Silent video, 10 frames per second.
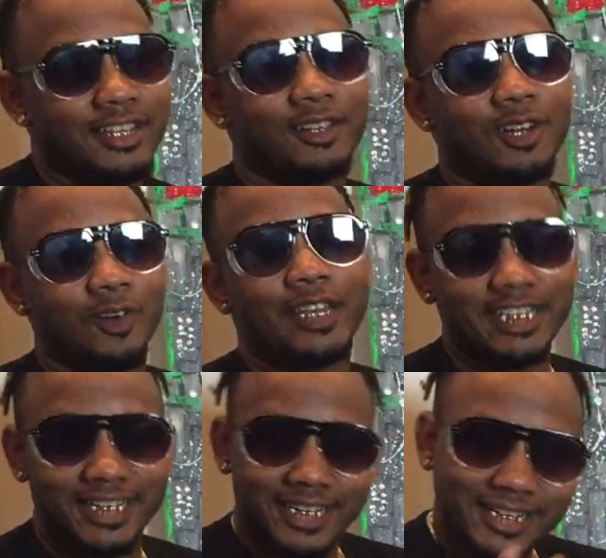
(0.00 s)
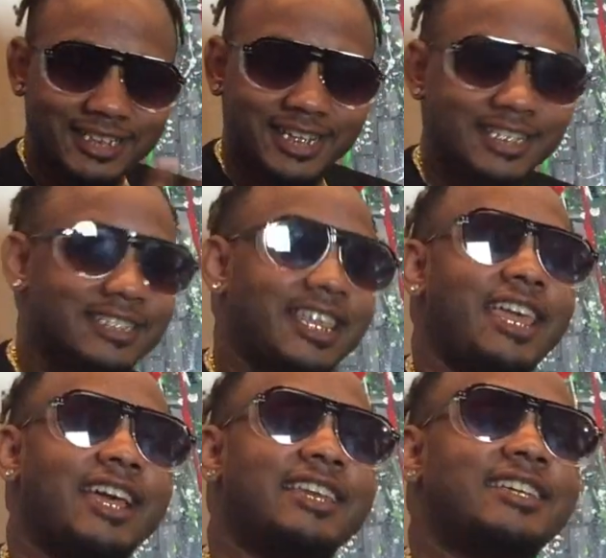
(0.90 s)
you know, he did his
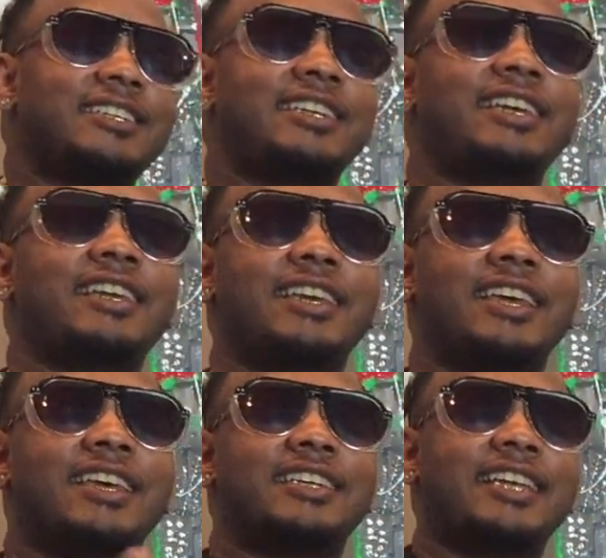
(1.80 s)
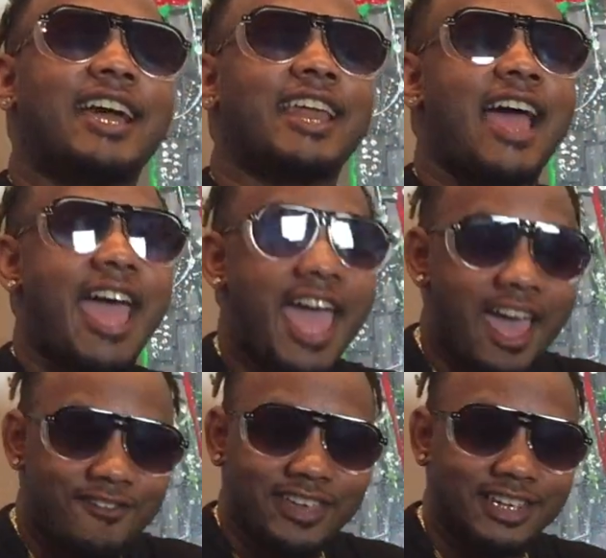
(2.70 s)
thing and she gotta
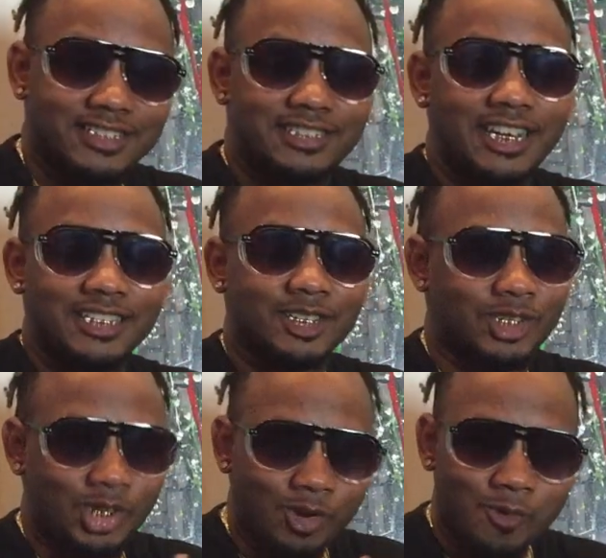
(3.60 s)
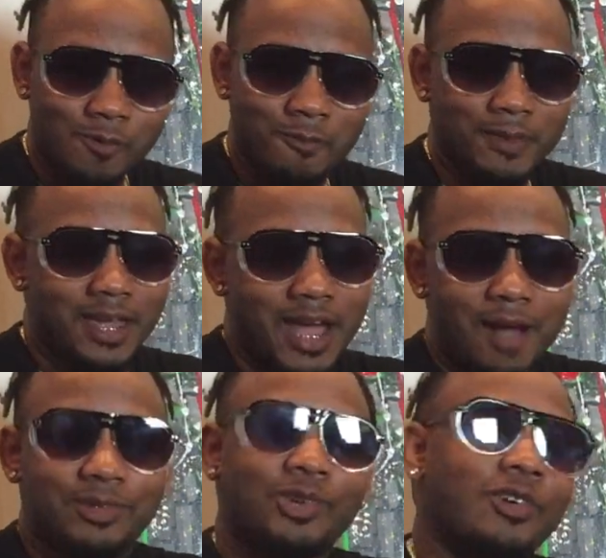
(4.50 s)
have it. Season 2.
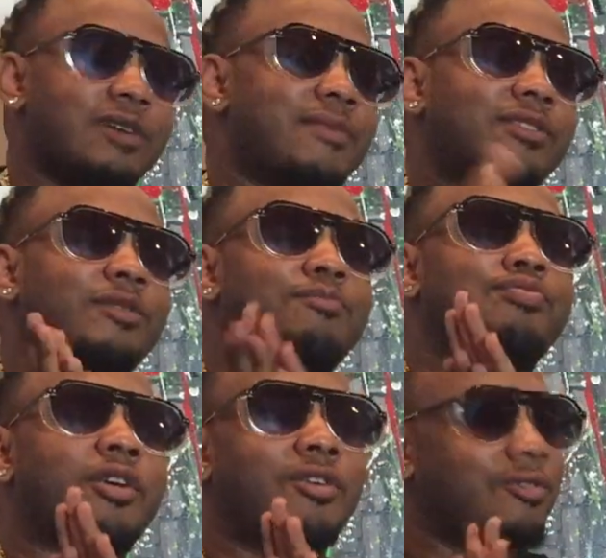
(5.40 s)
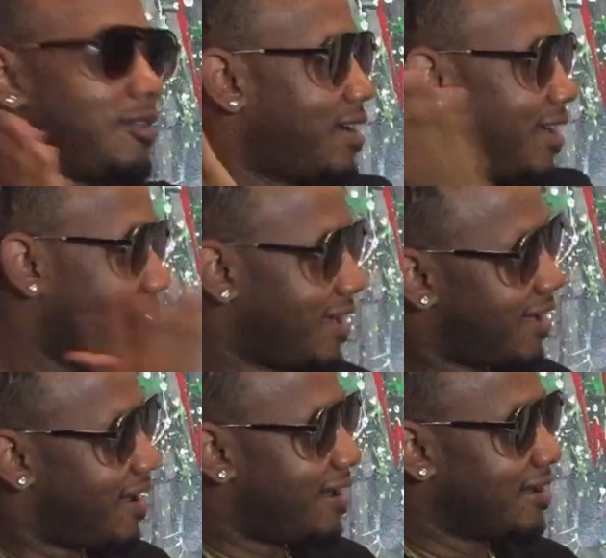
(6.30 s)
I'm talking about the bro,
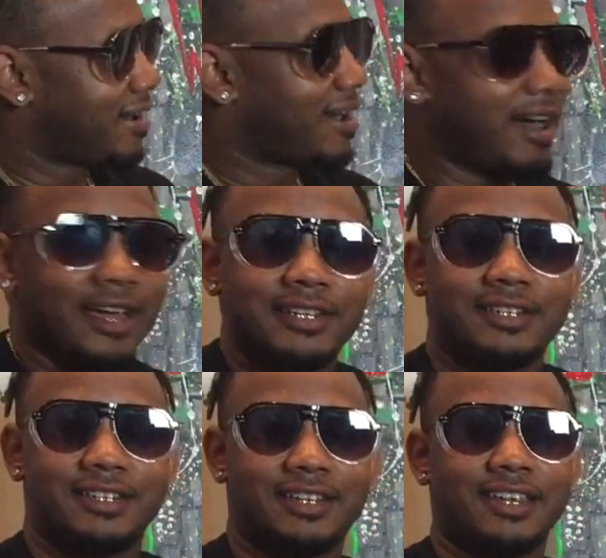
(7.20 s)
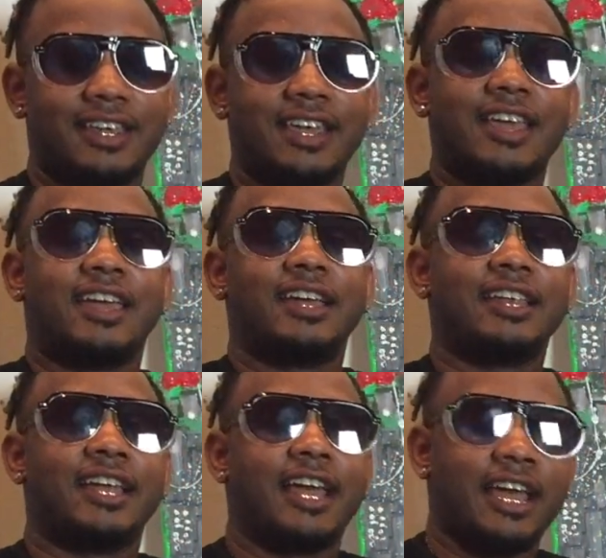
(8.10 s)
Uncutt.
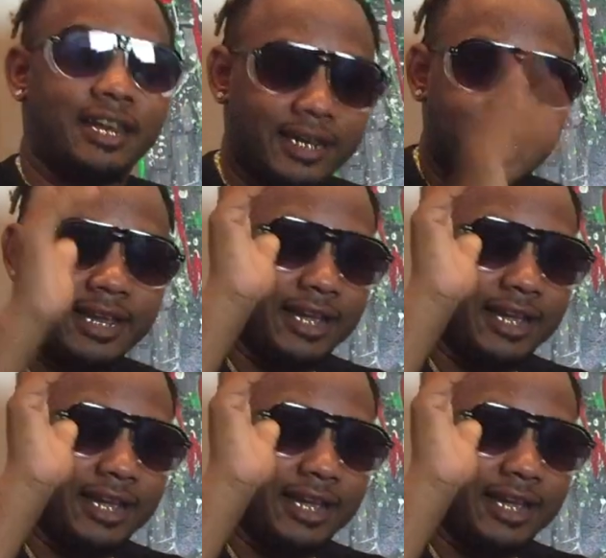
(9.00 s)
And